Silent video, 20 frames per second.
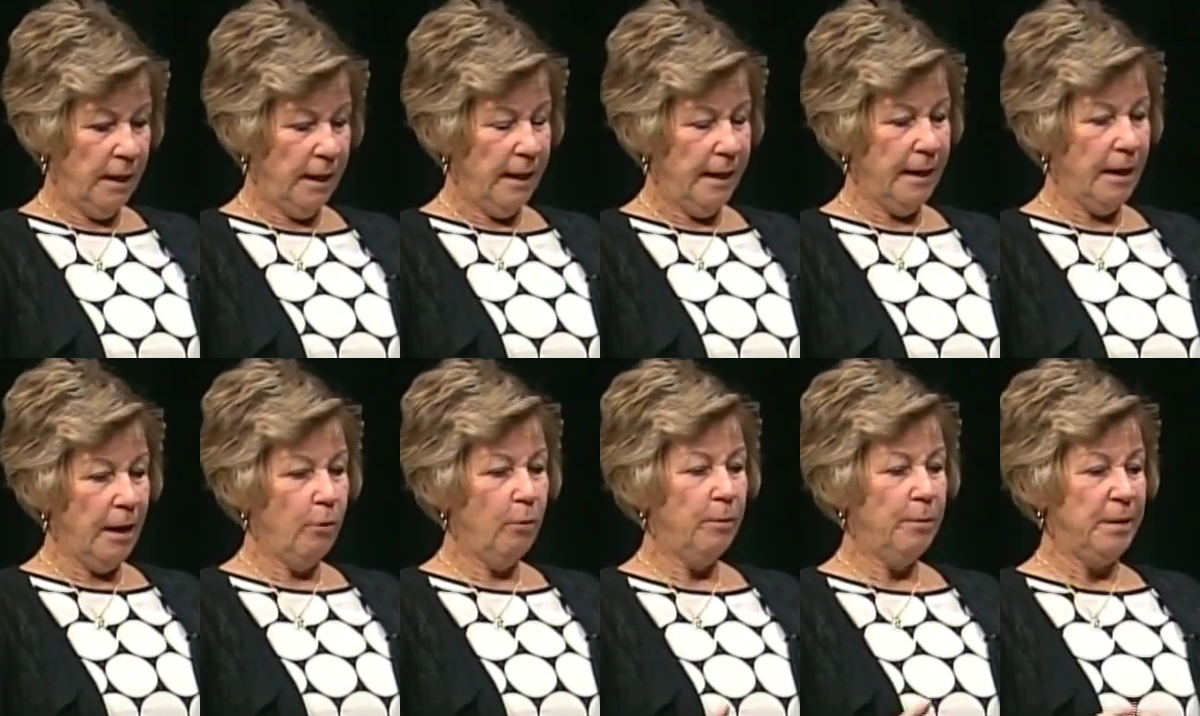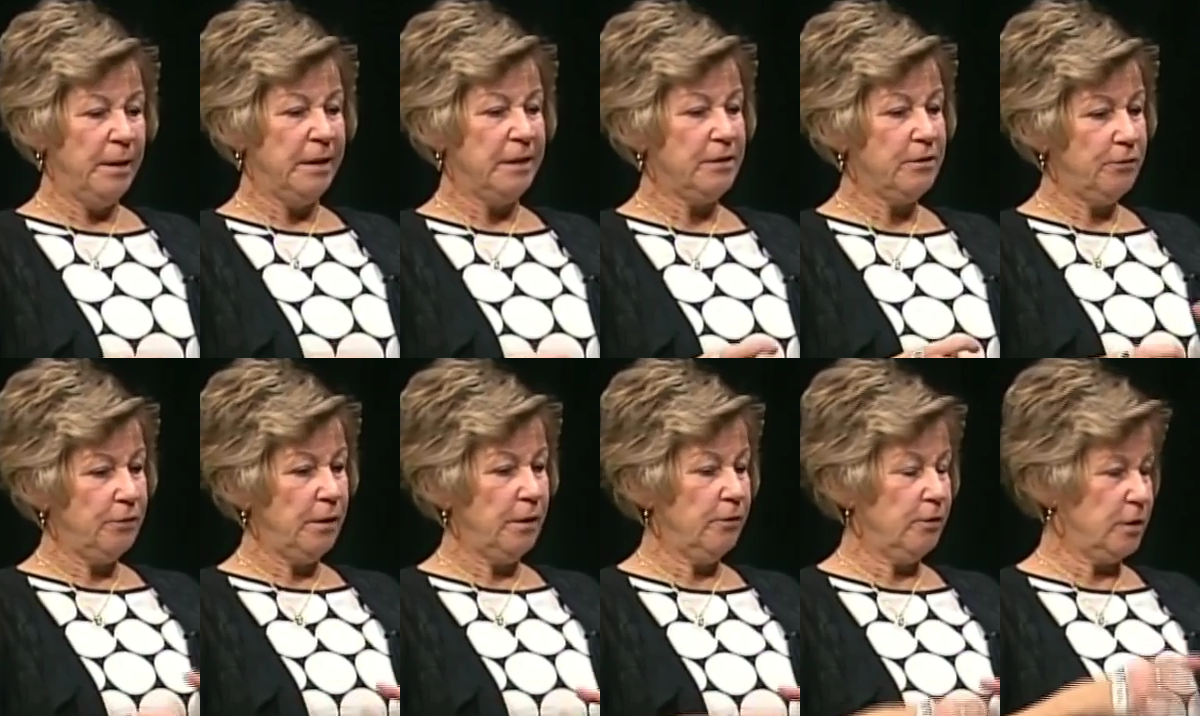and our biggest
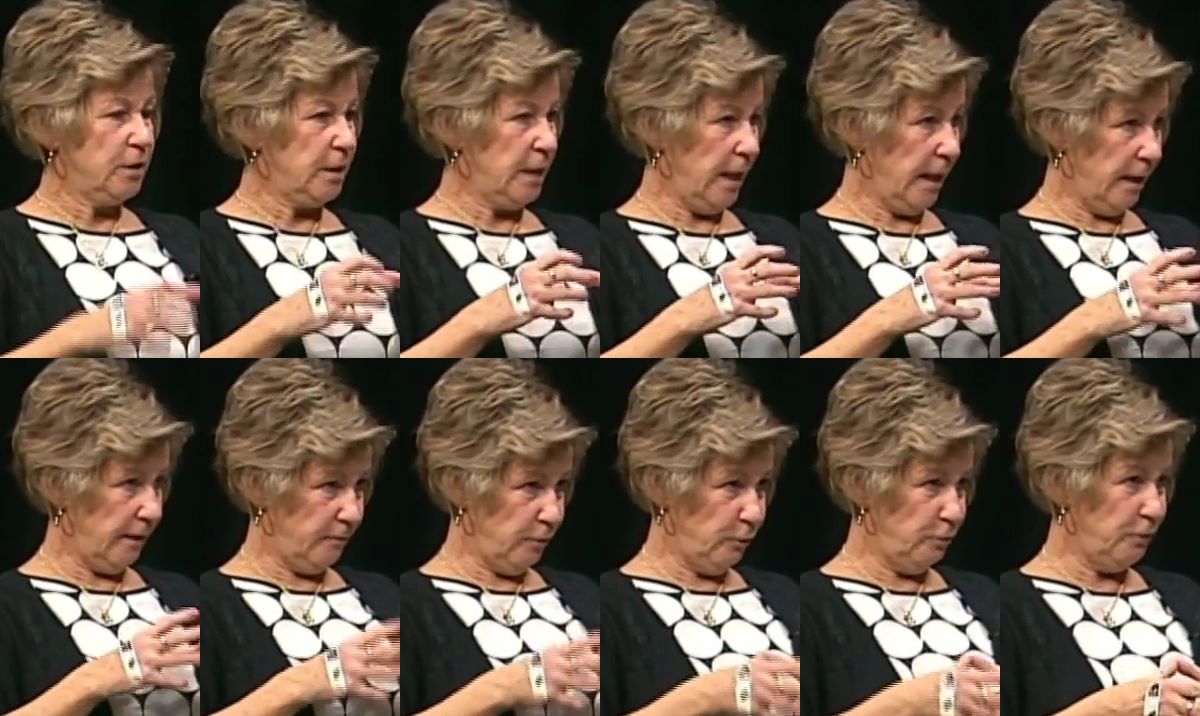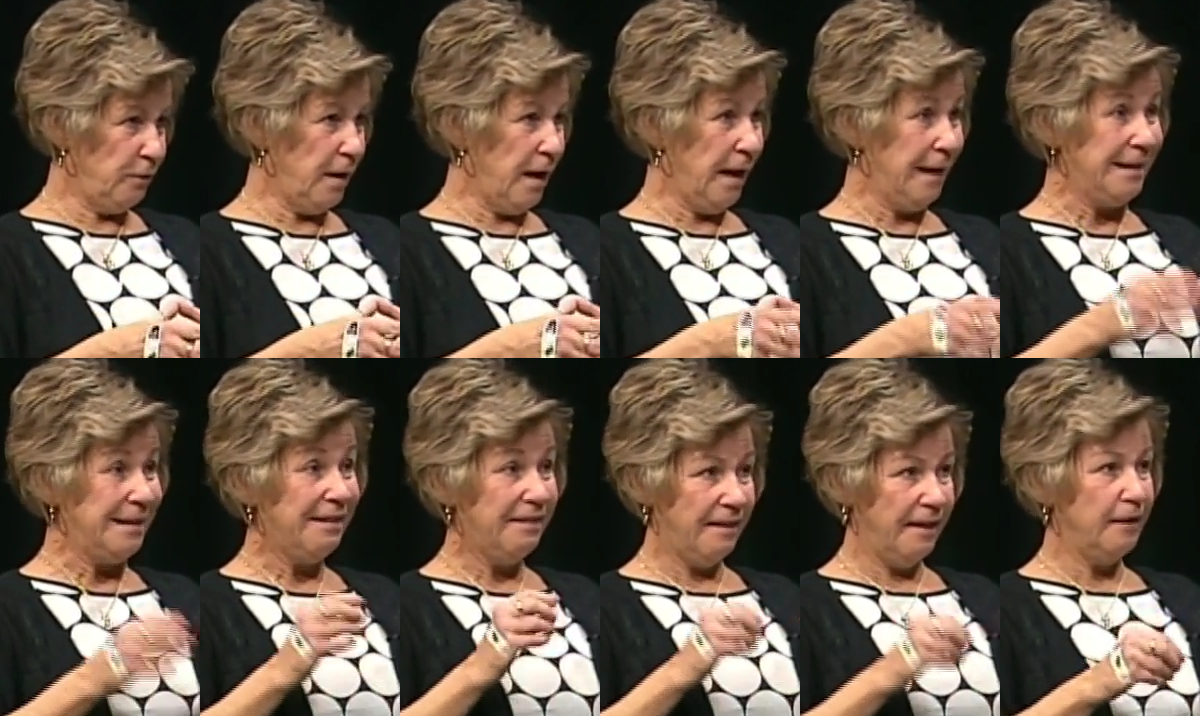fear is to have you
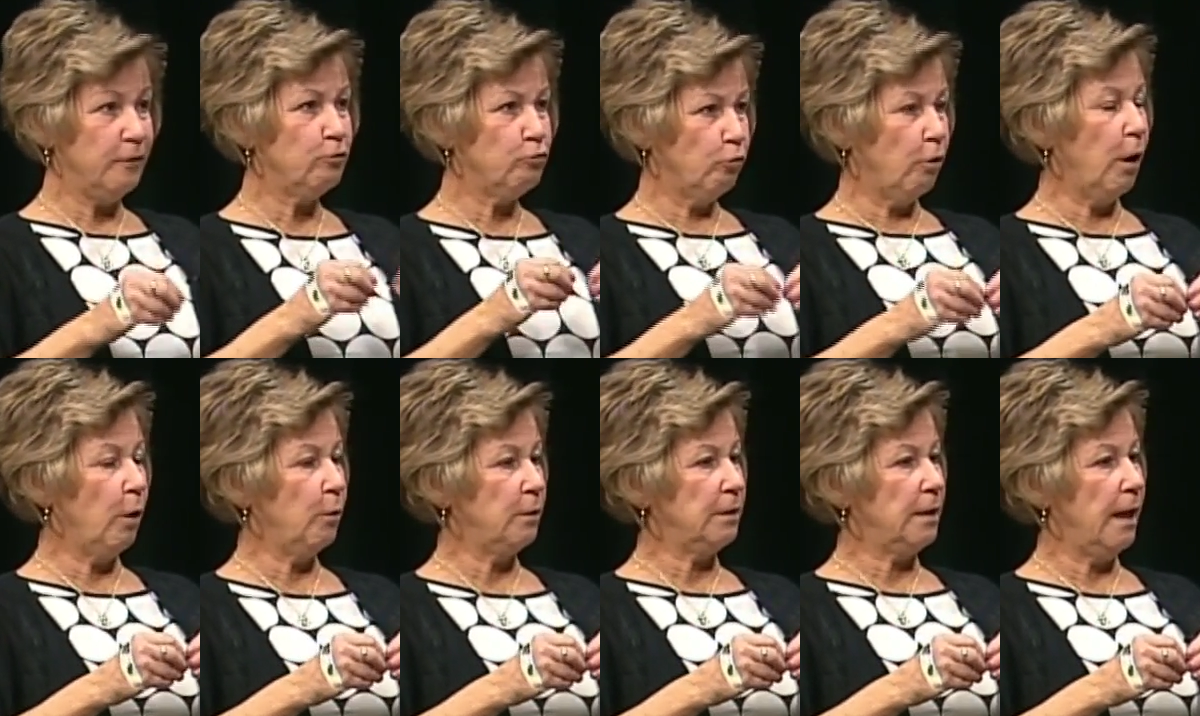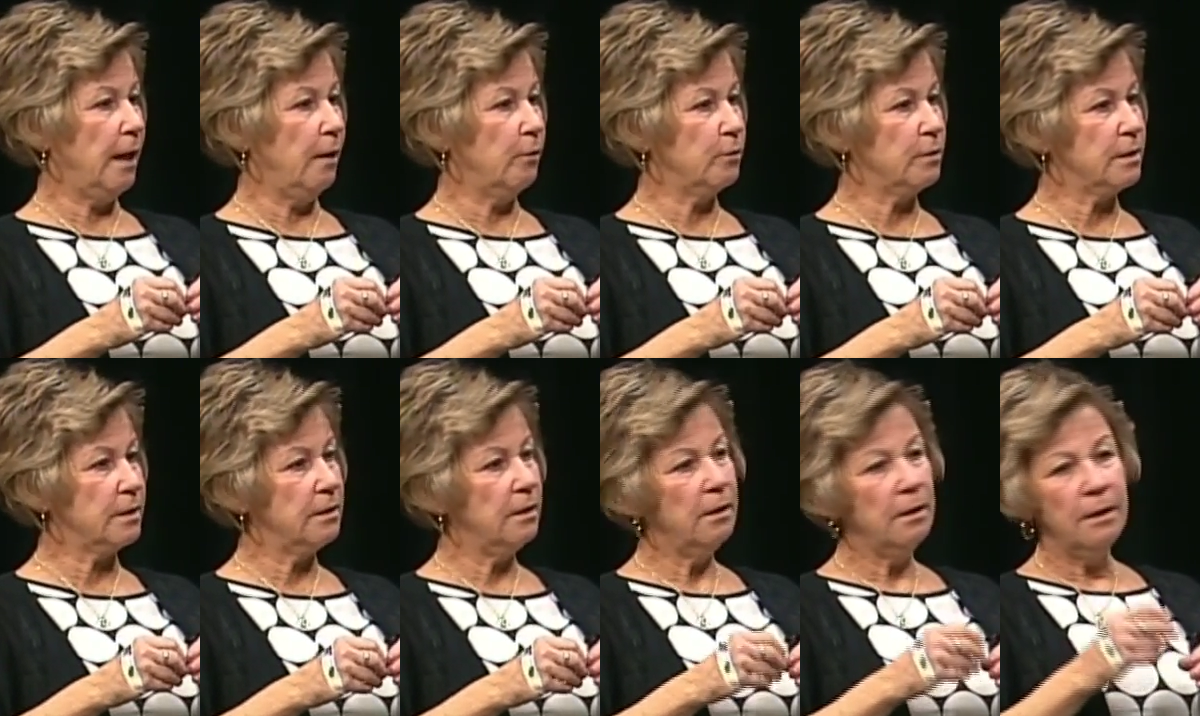find things wrong with the
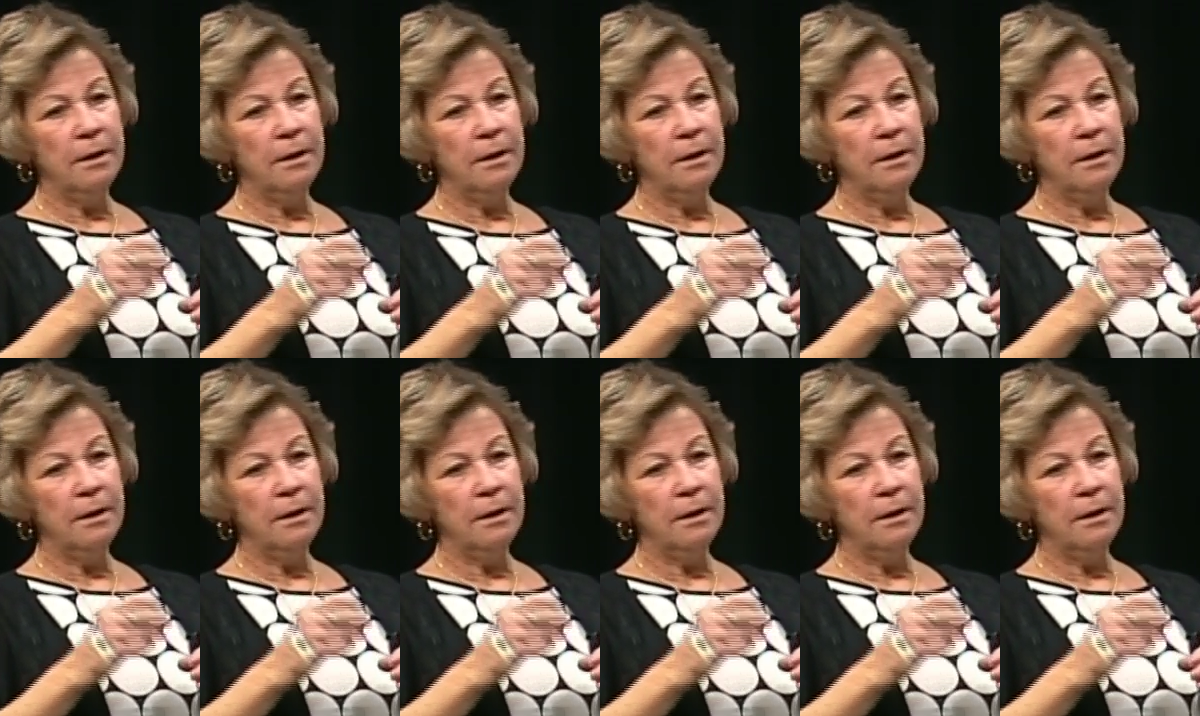house.